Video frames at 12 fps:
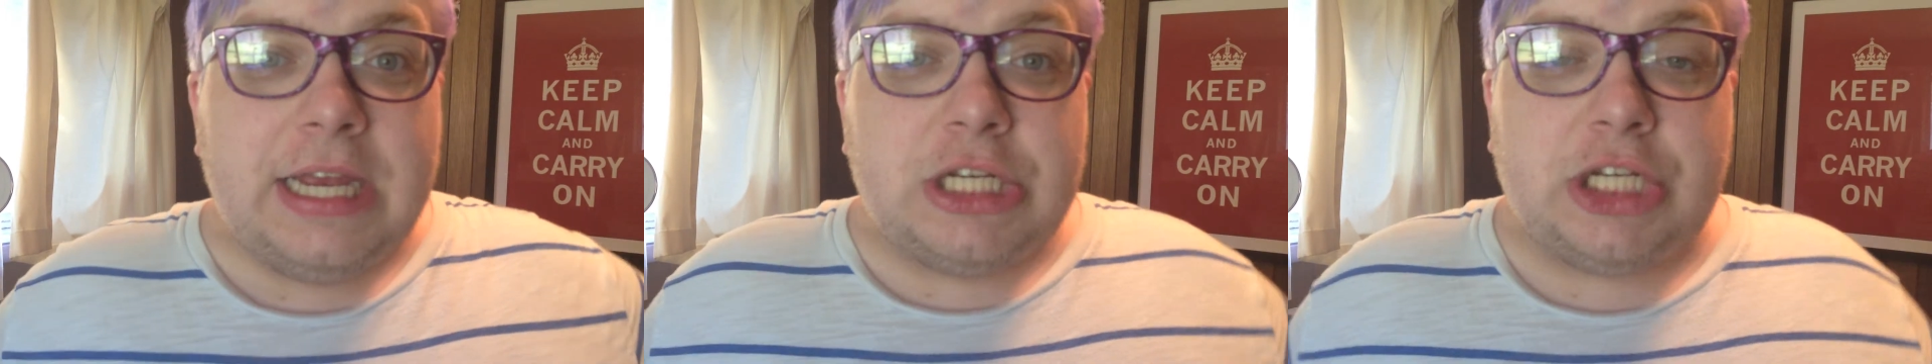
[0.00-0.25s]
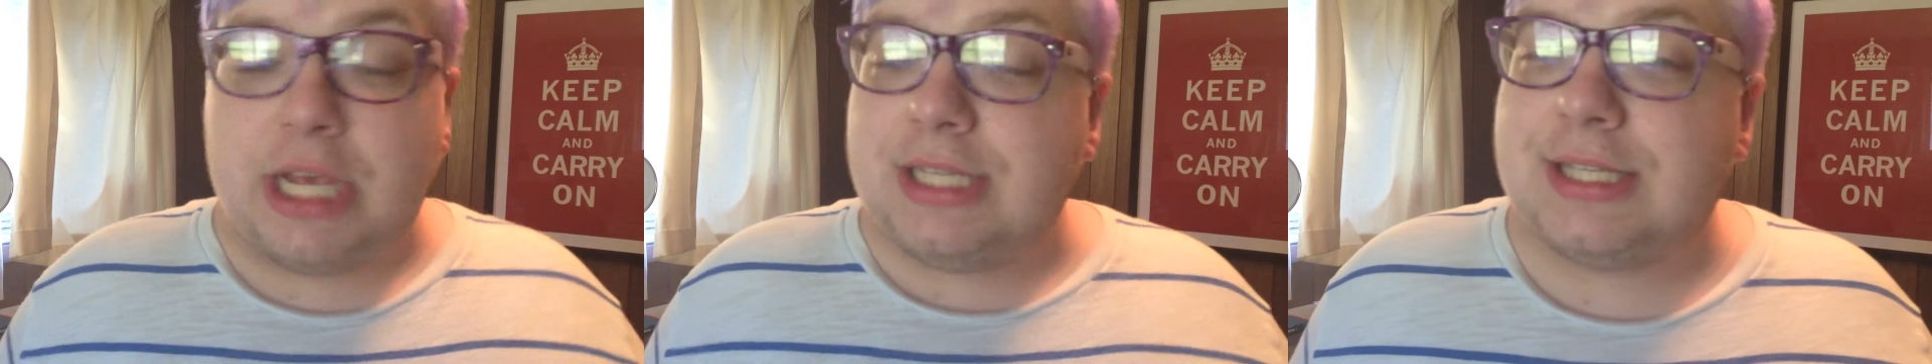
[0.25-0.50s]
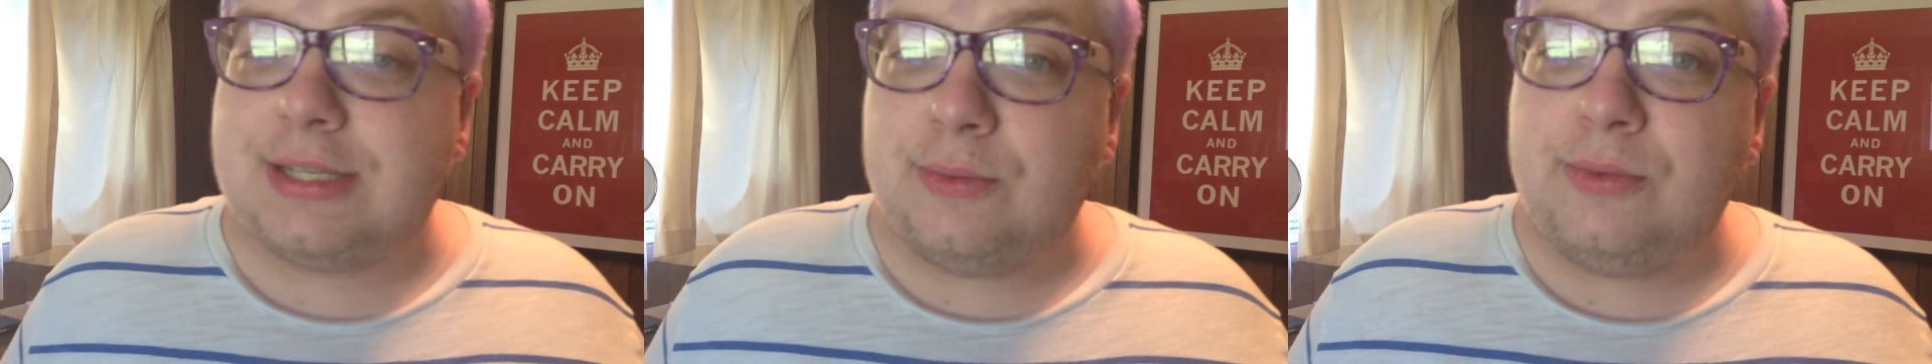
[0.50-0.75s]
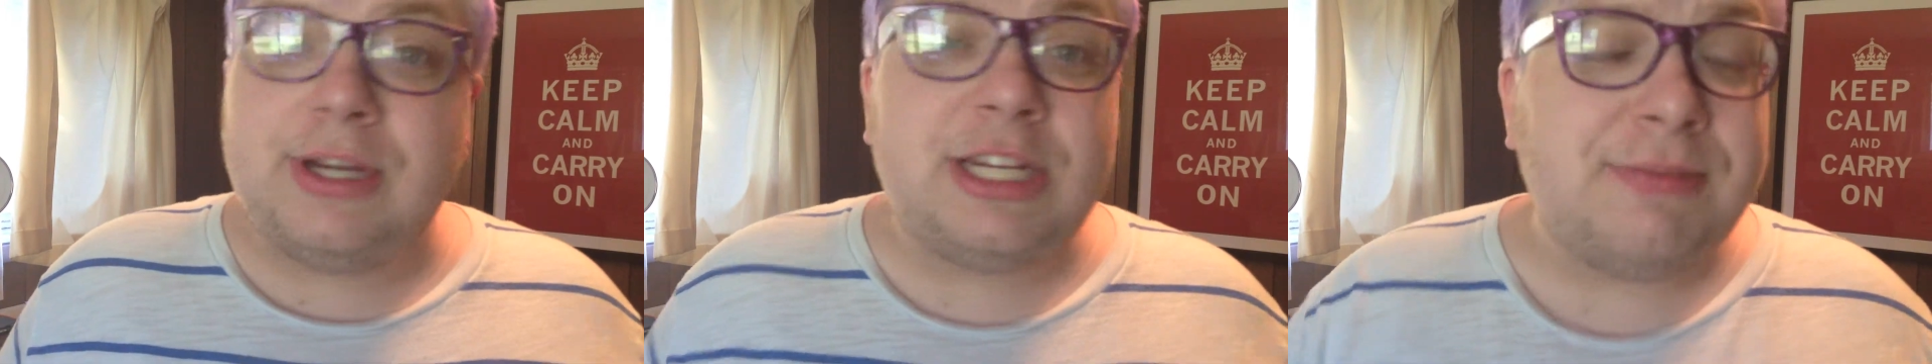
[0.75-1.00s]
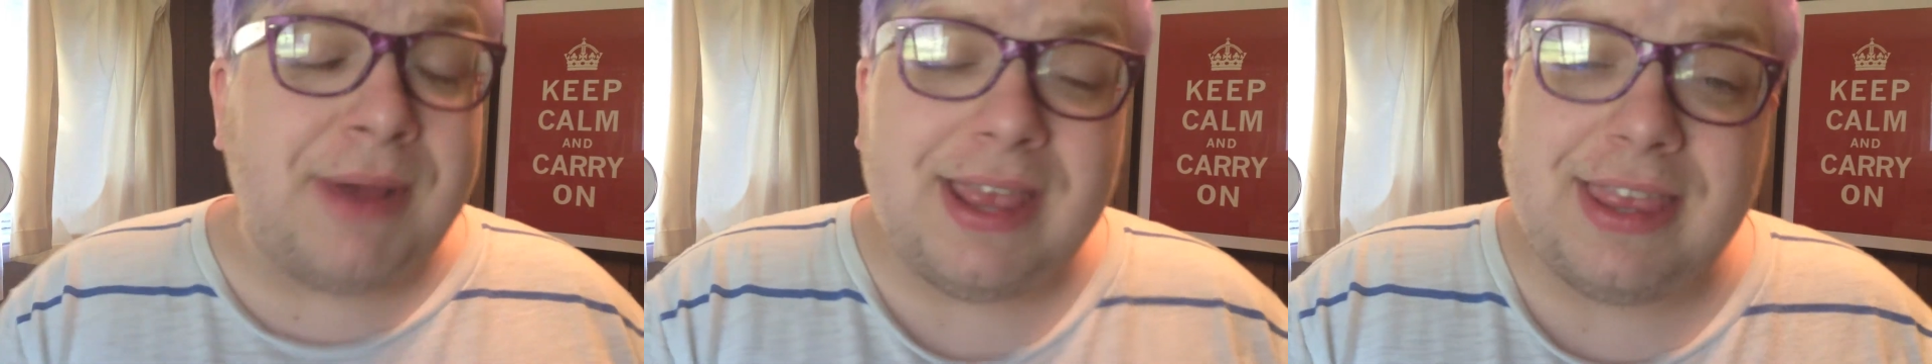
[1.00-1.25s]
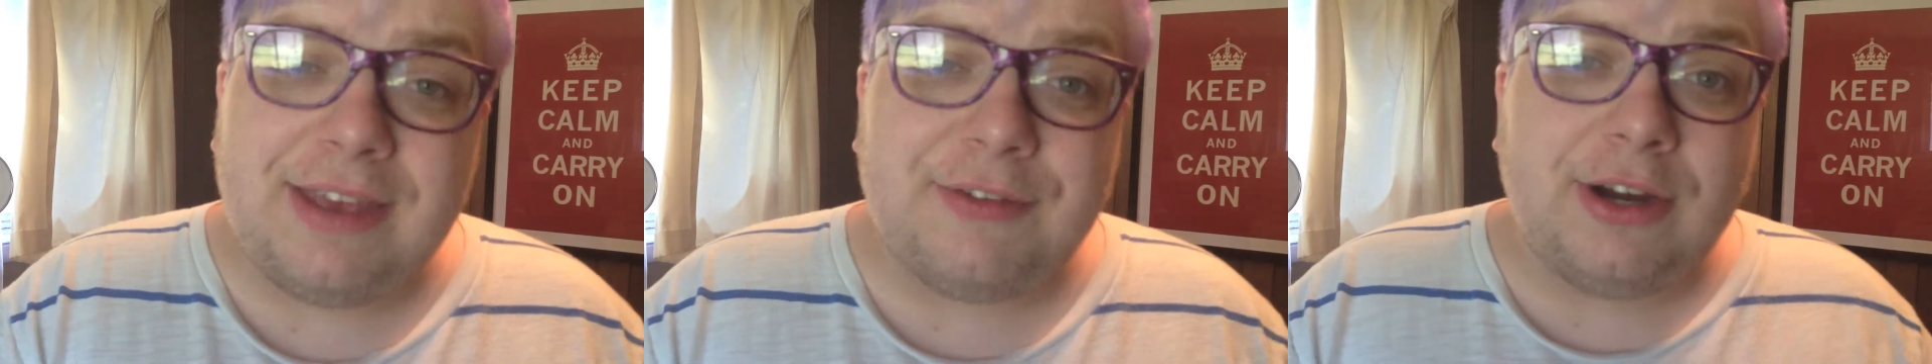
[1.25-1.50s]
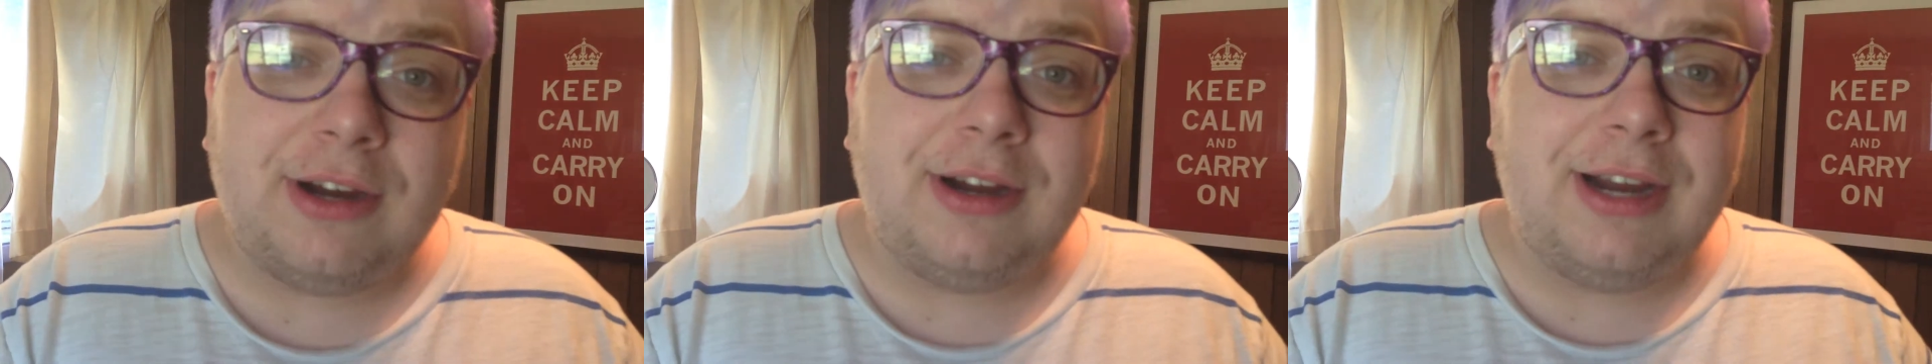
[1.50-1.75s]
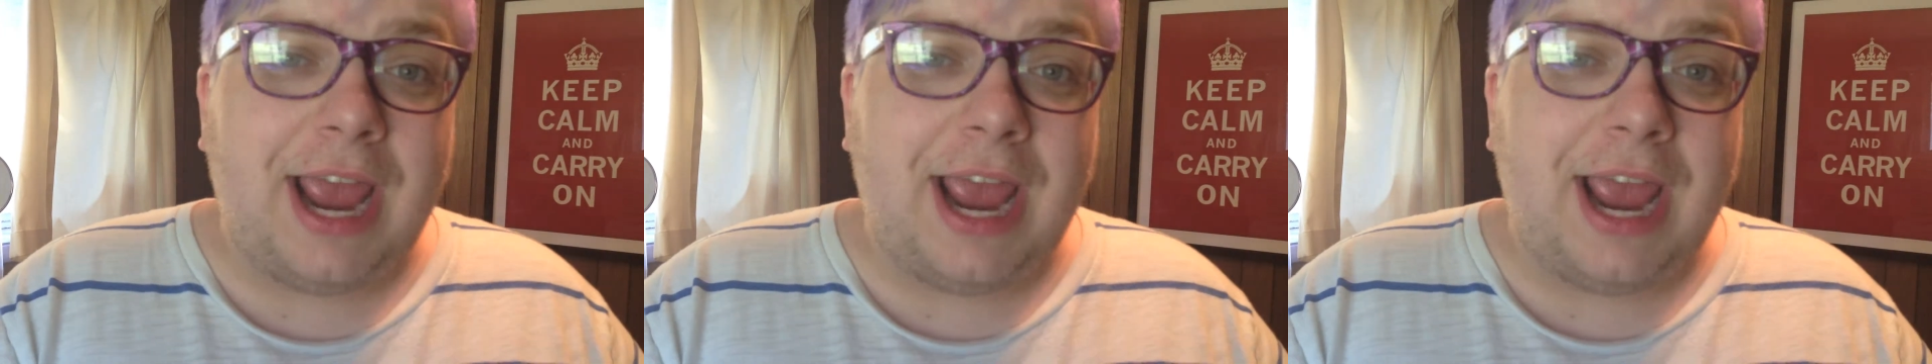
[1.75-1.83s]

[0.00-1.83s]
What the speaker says: just wish my liver